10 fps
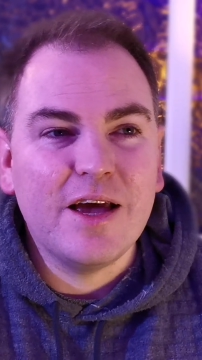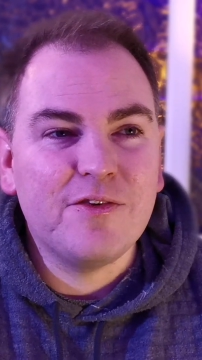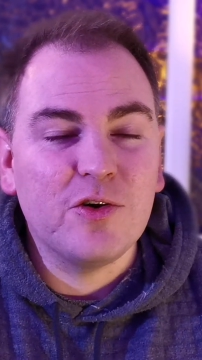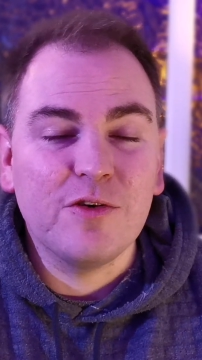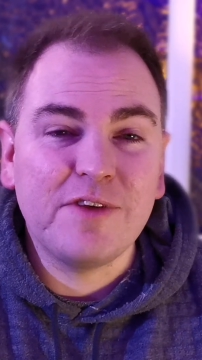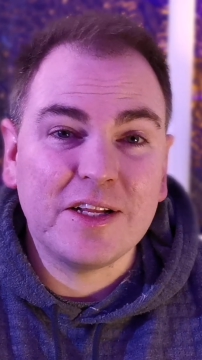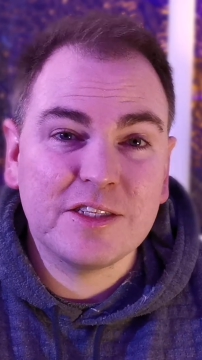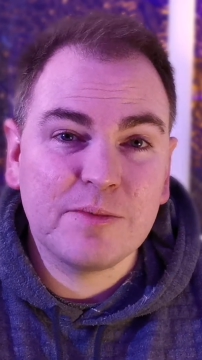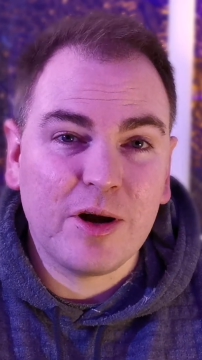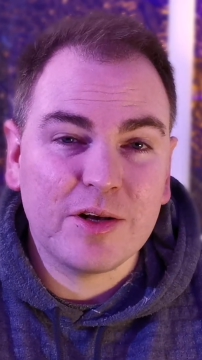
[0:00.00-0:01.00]
If you're
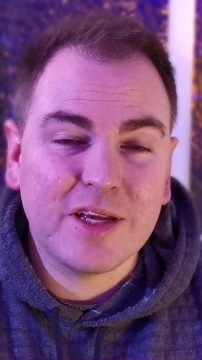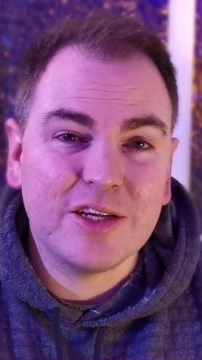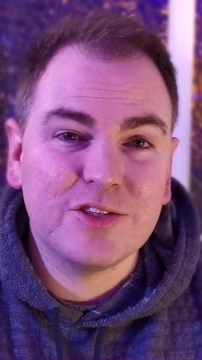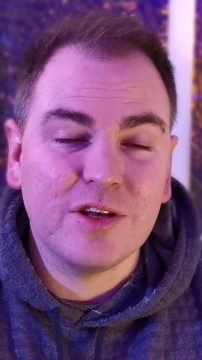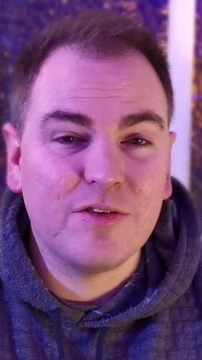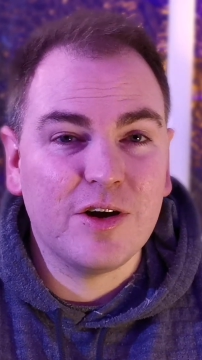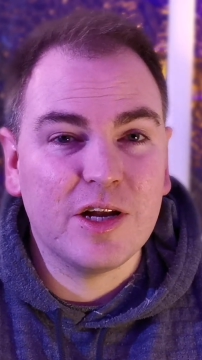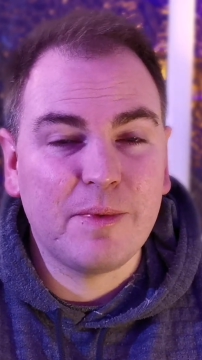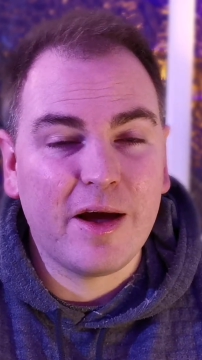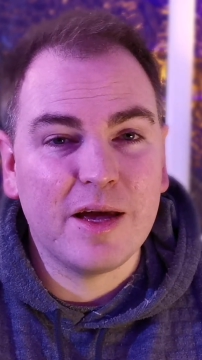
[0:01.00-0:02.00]
fans of the podcast, you'll have
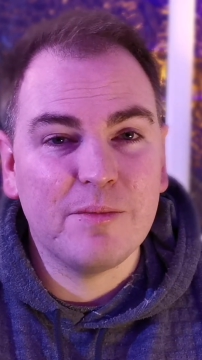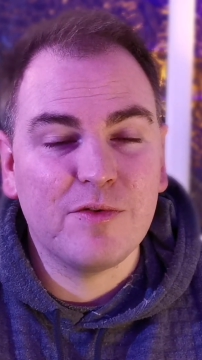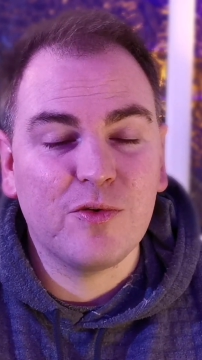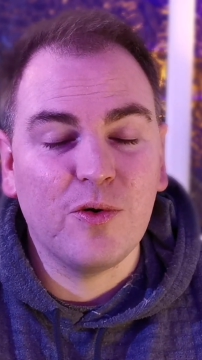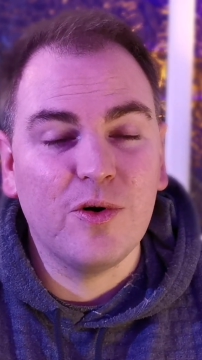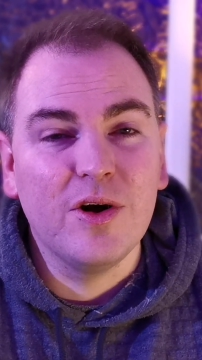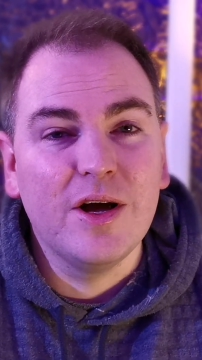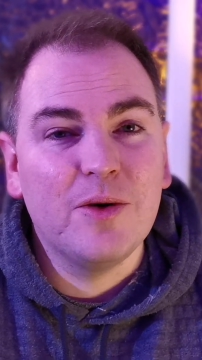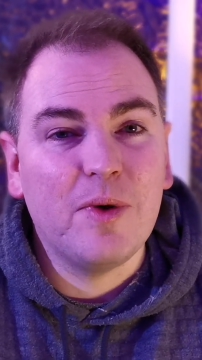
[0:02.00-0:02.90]
heard about him before